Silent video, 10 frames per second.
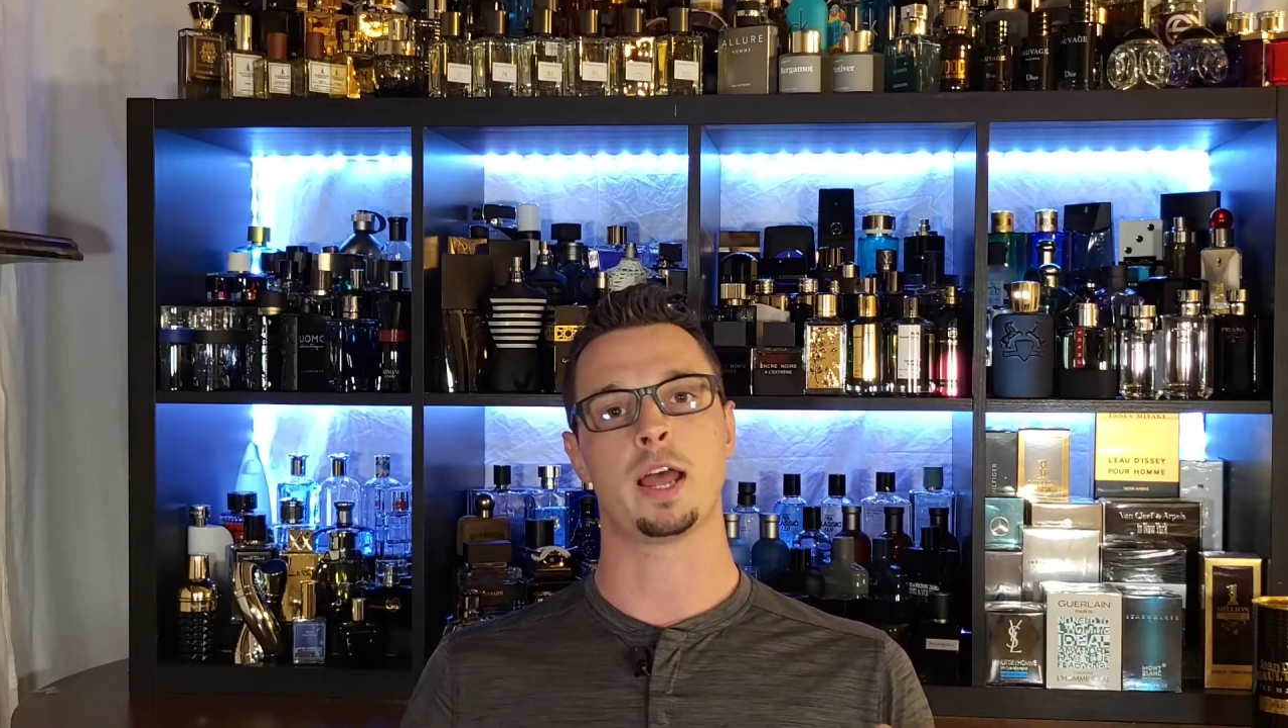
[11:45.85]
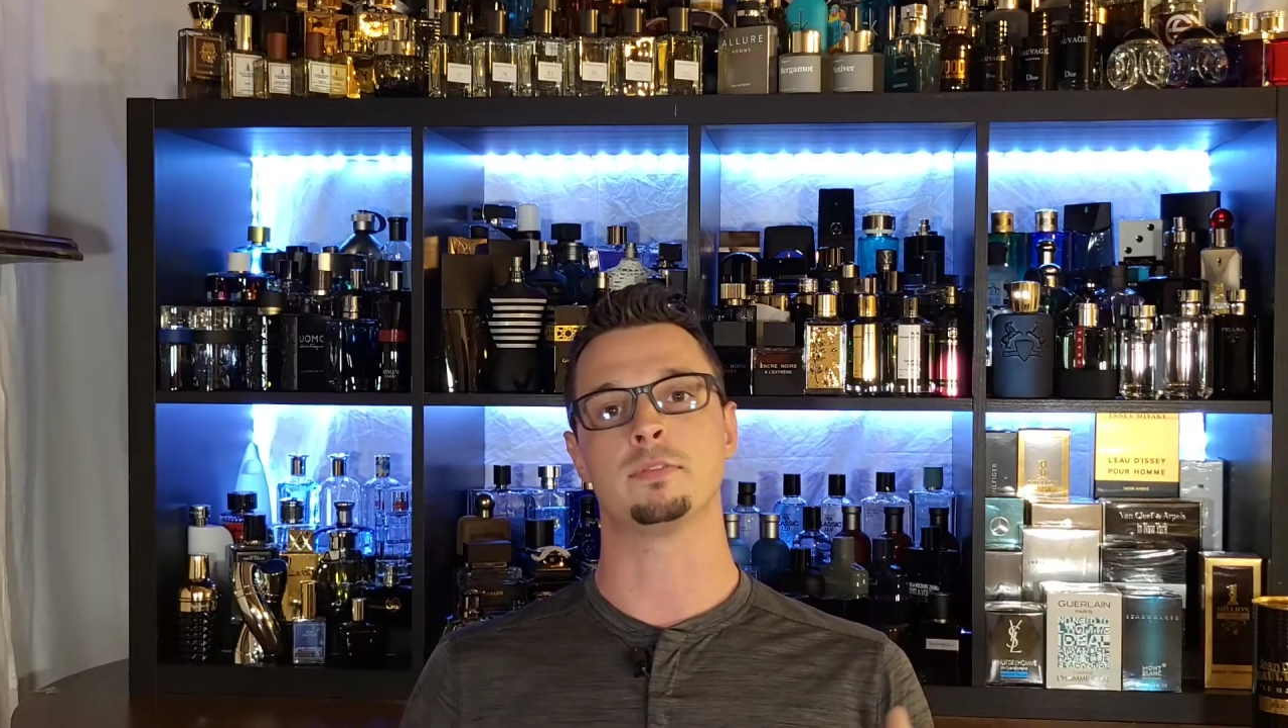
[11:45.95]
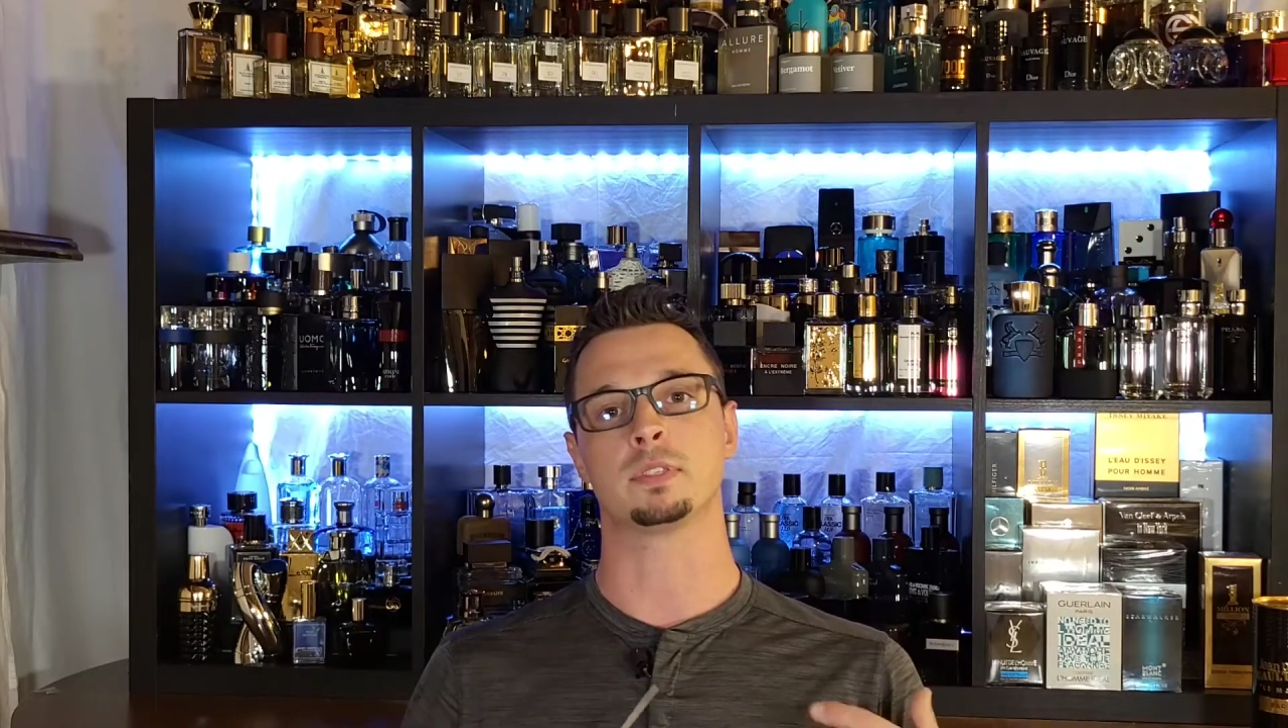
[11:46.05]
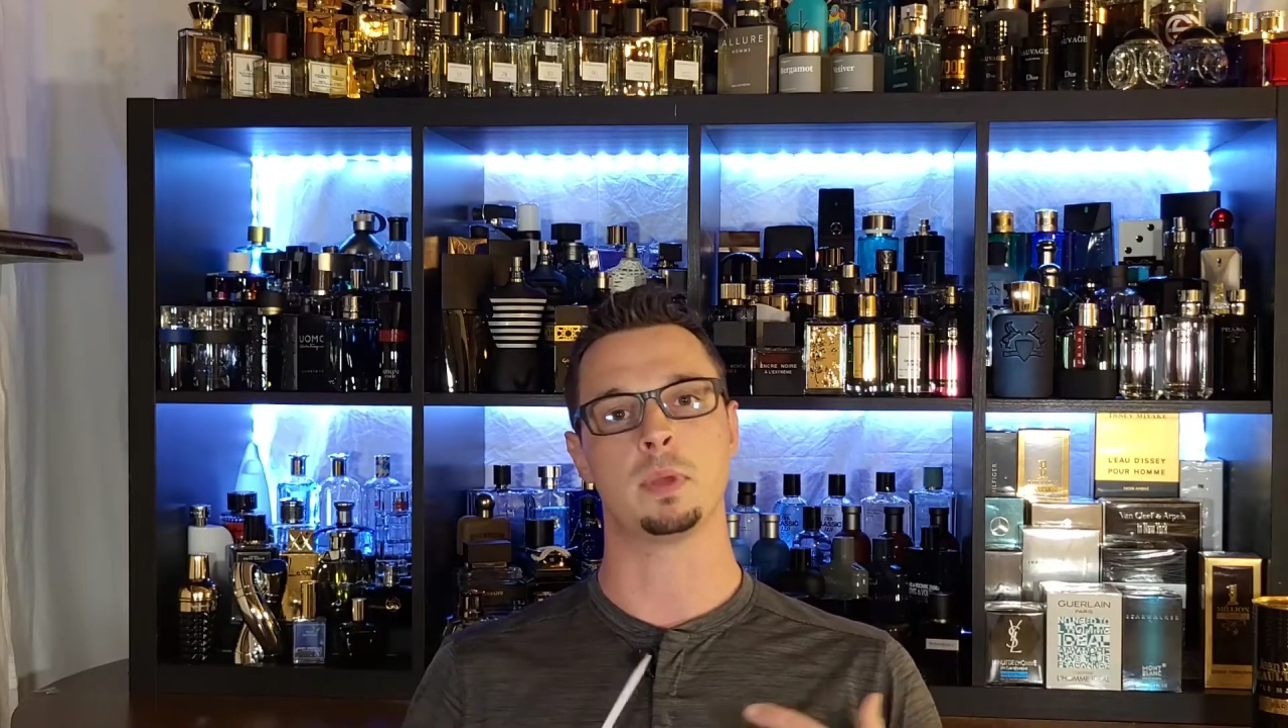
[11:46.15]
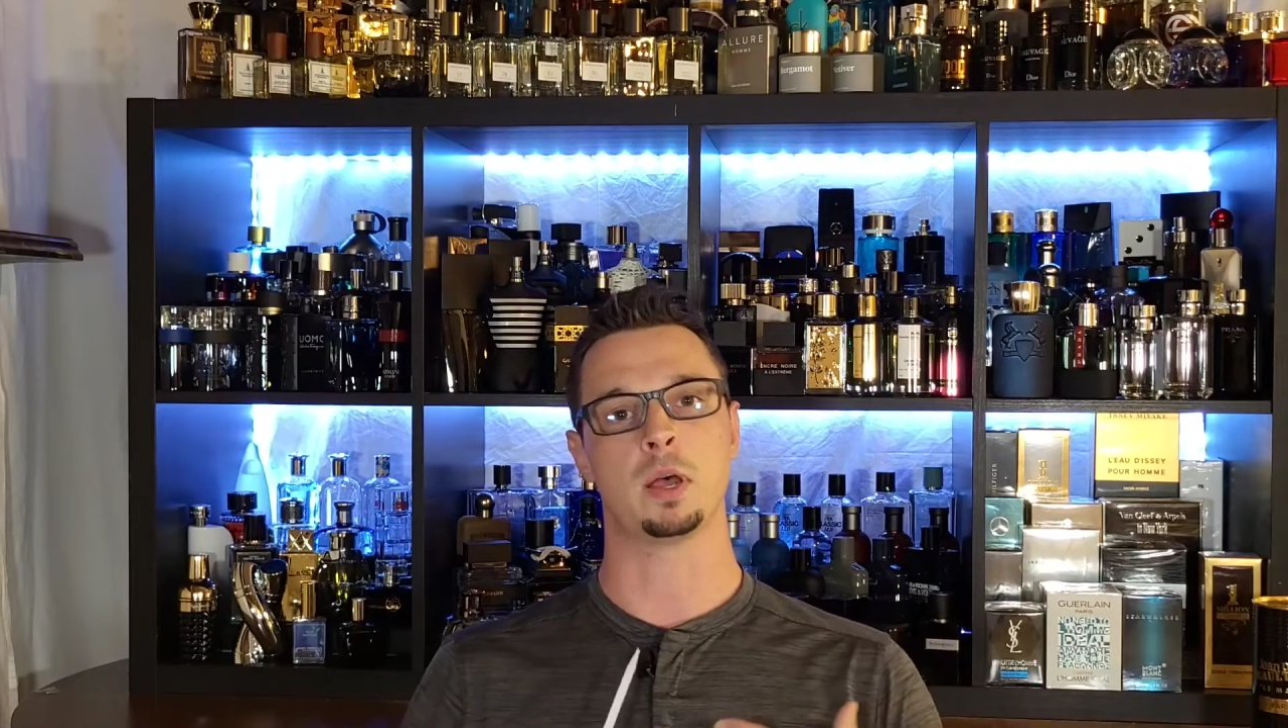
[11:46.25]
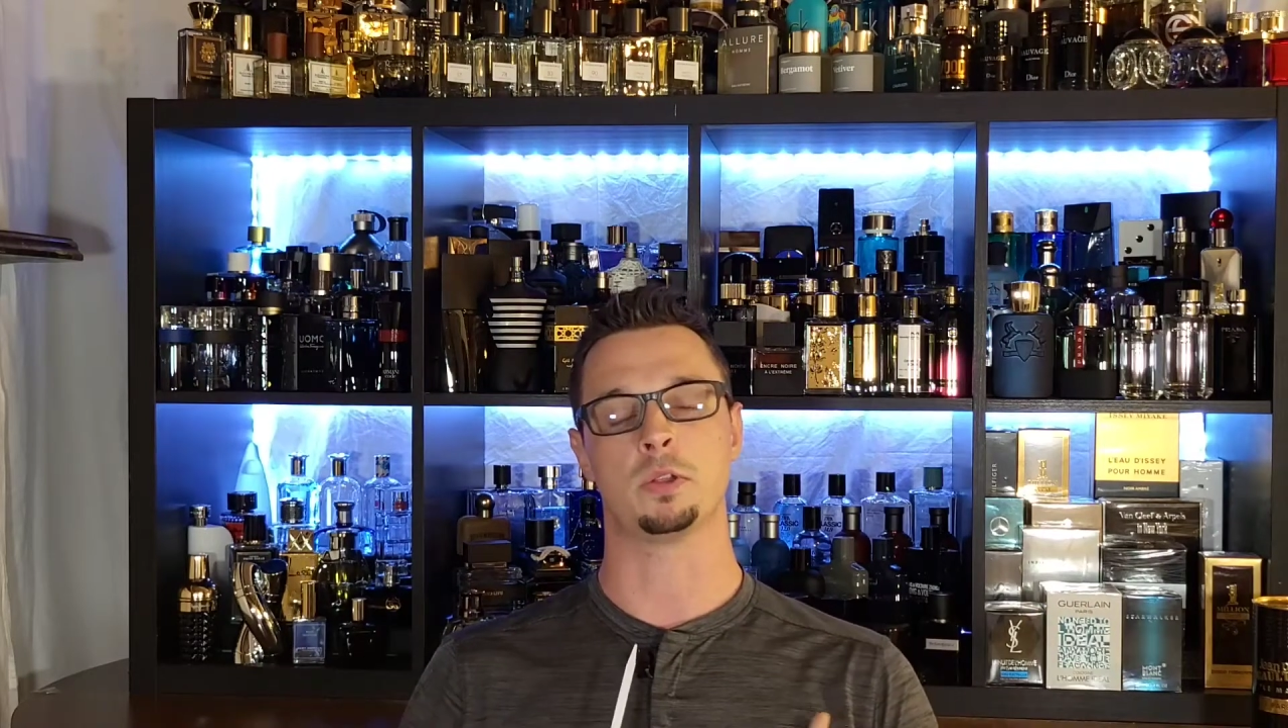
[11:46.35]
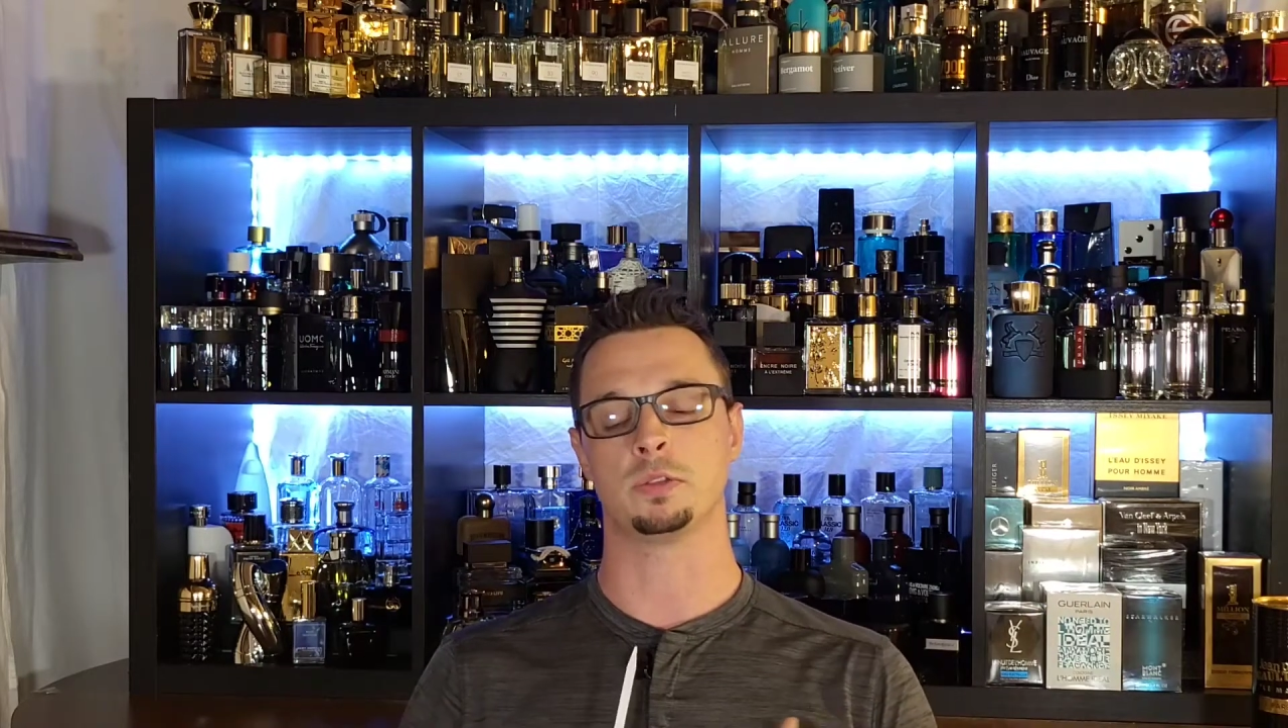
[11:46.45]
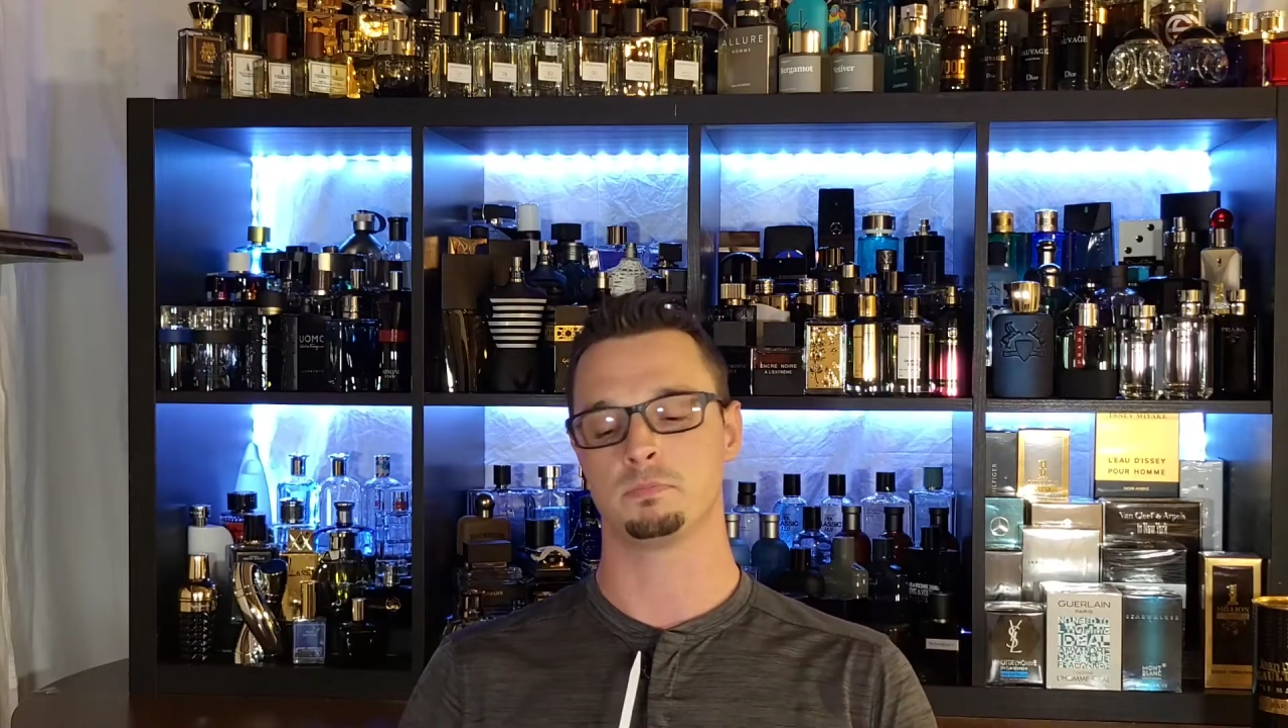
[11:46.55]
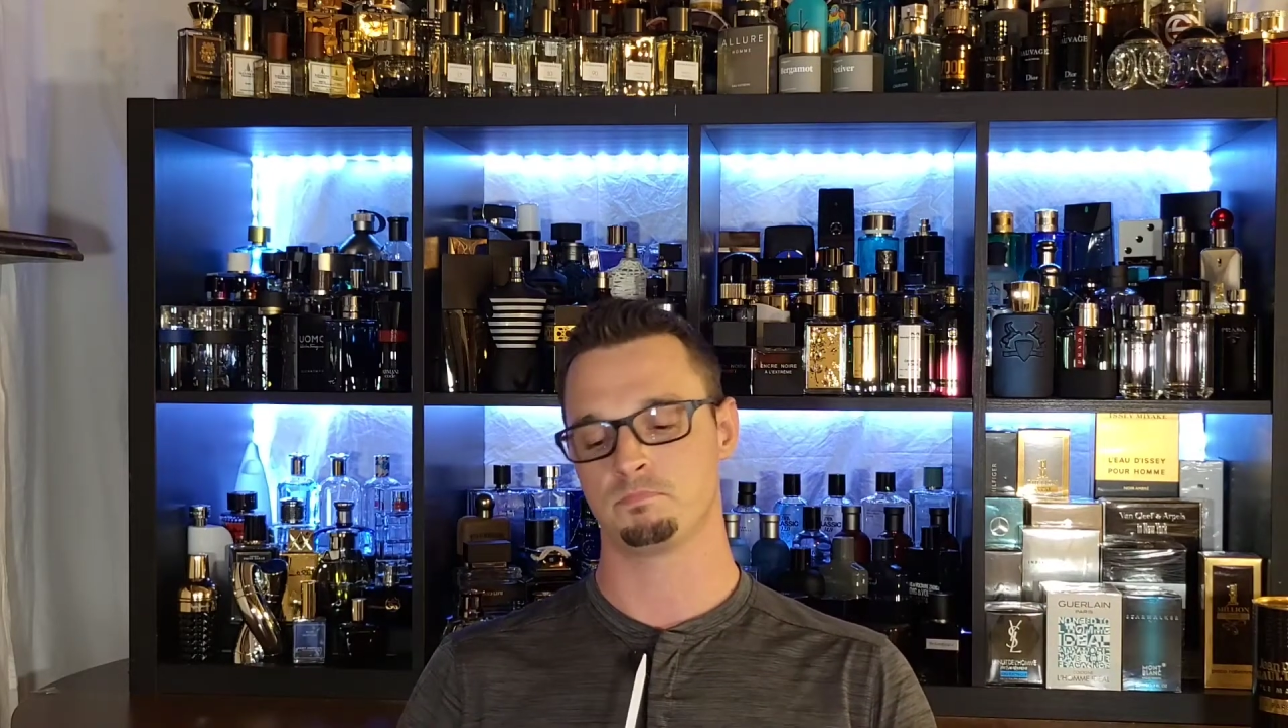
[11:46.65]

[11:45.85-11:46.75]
I've smelled,